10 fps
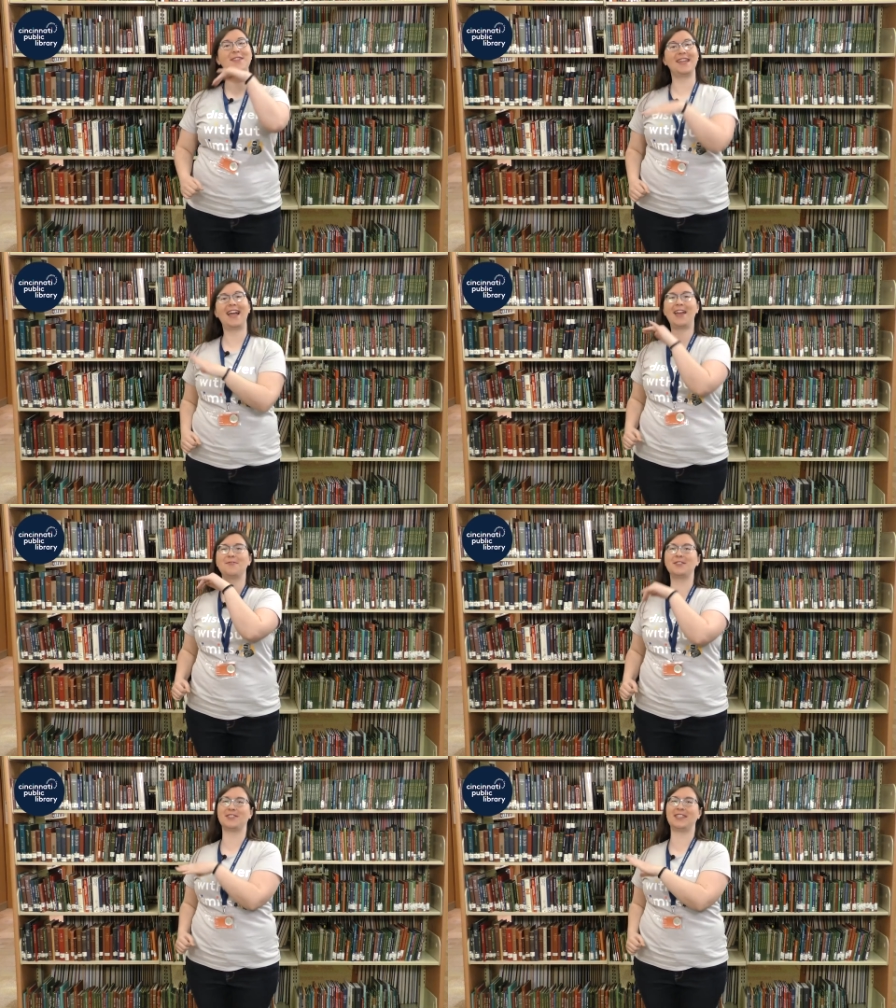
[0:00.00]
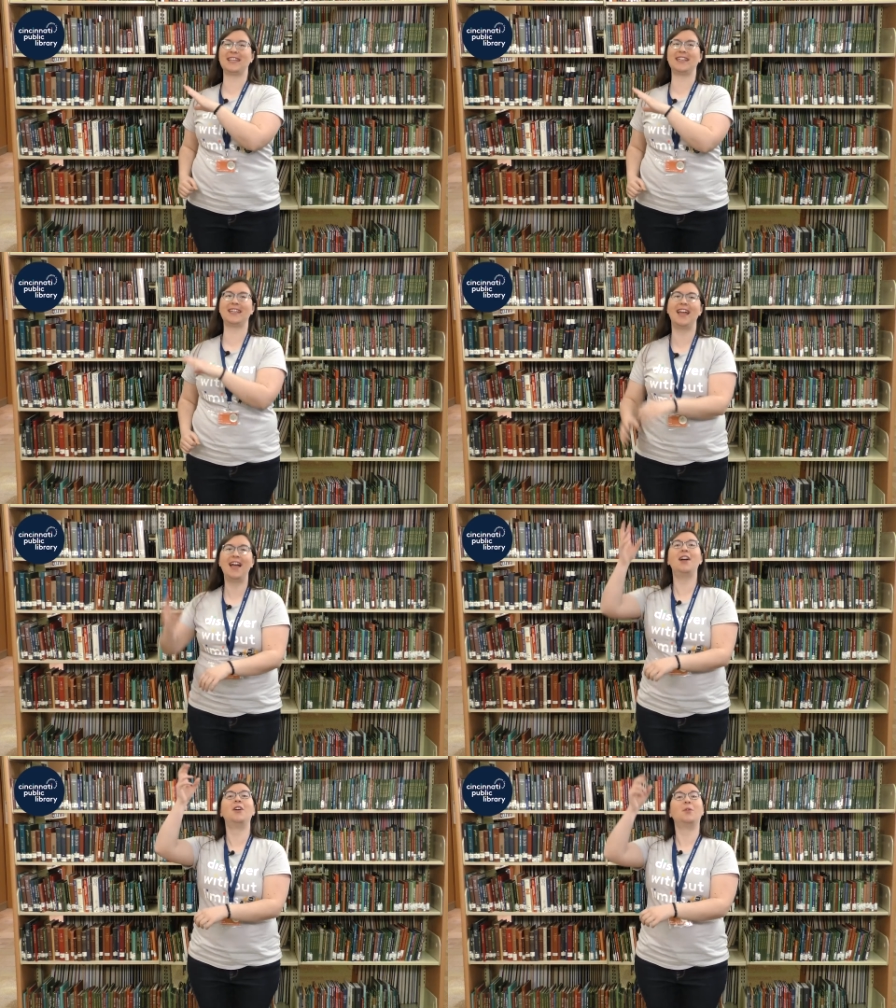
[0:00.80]
the Irish Sea.
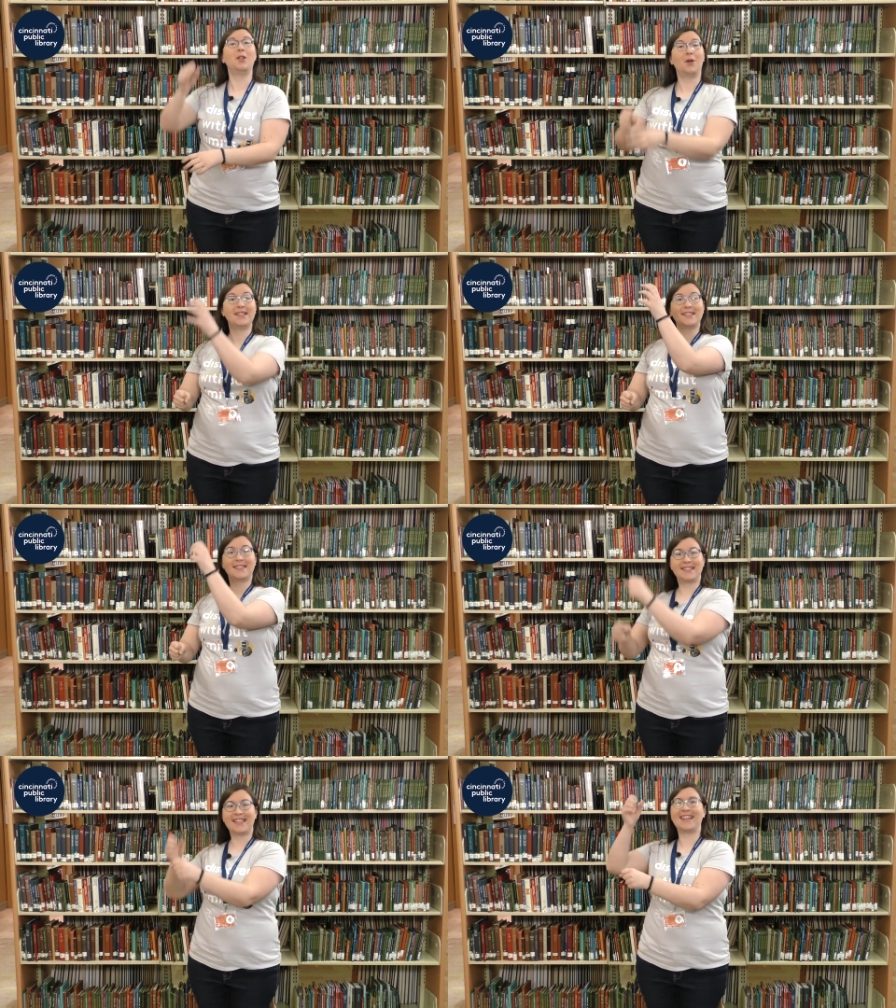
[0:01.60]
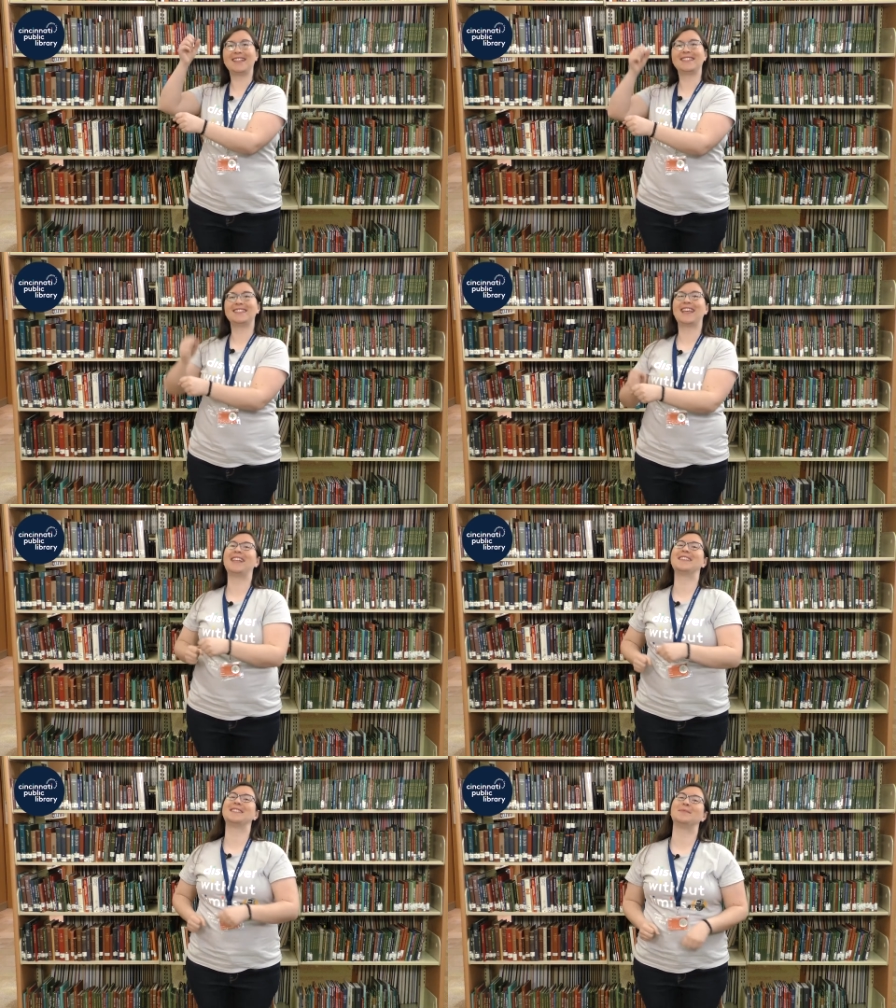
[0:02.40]
We'll hoist the sails and
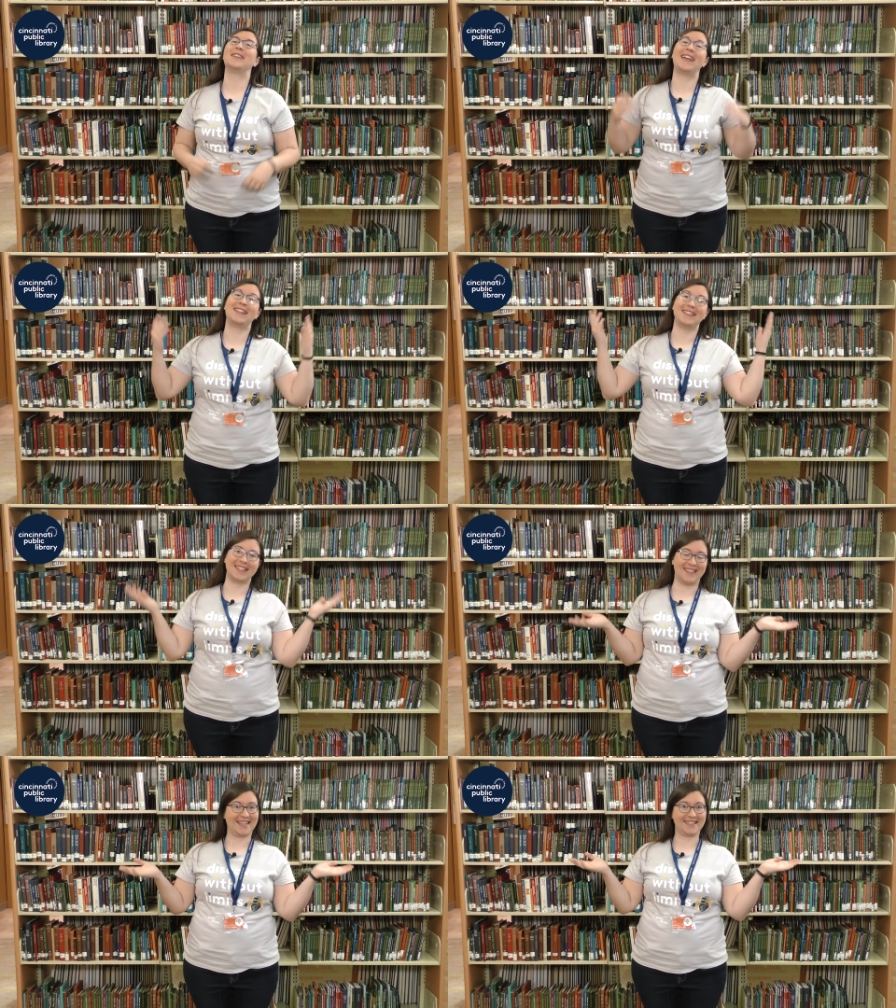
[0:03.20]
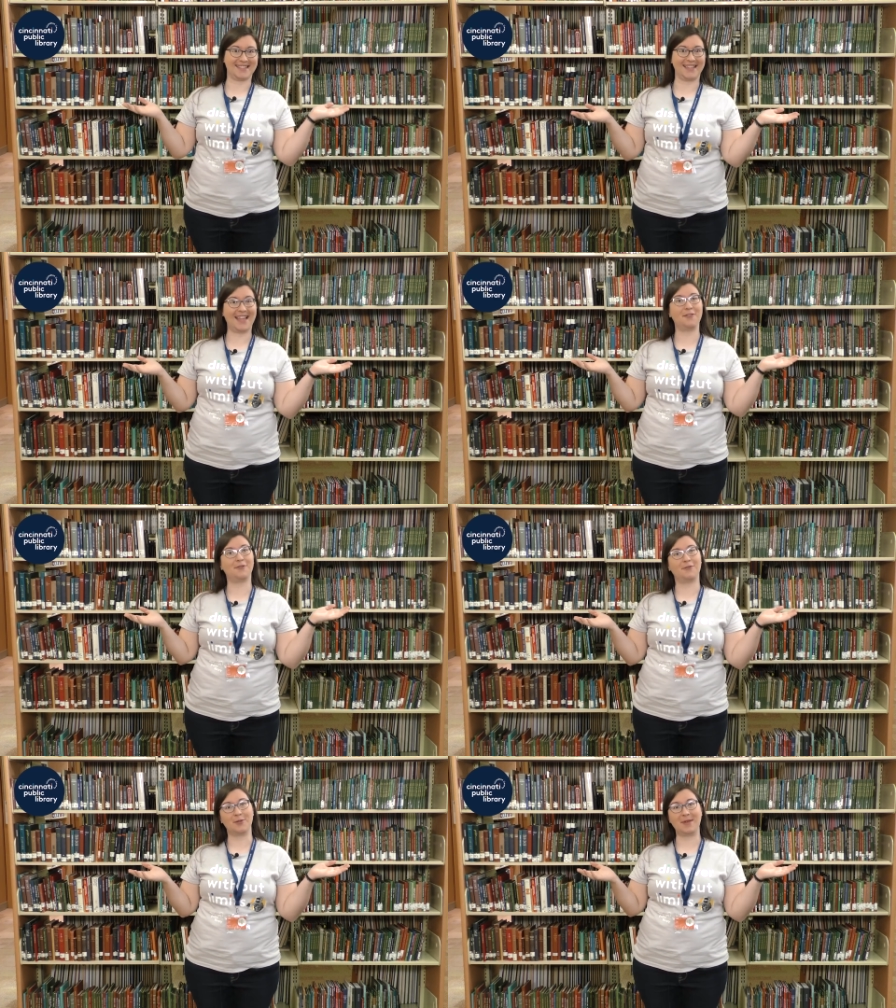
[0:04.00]
tell some tales, and that's the life
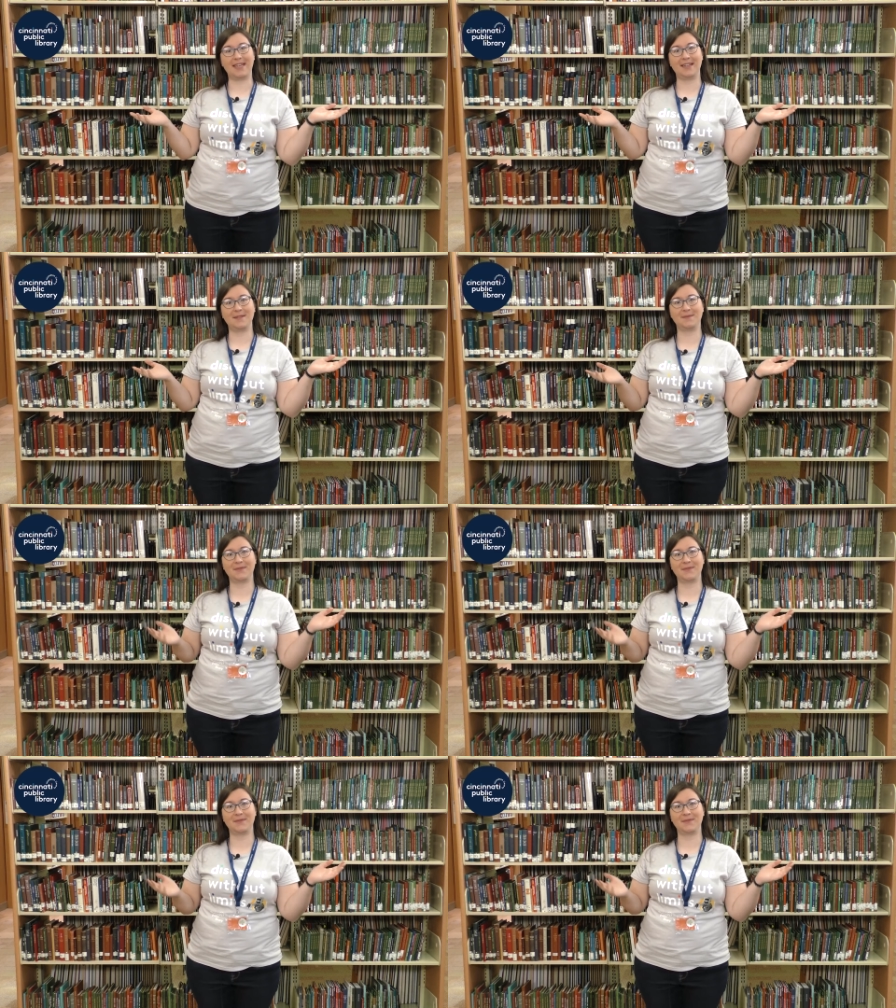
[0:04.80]
for me.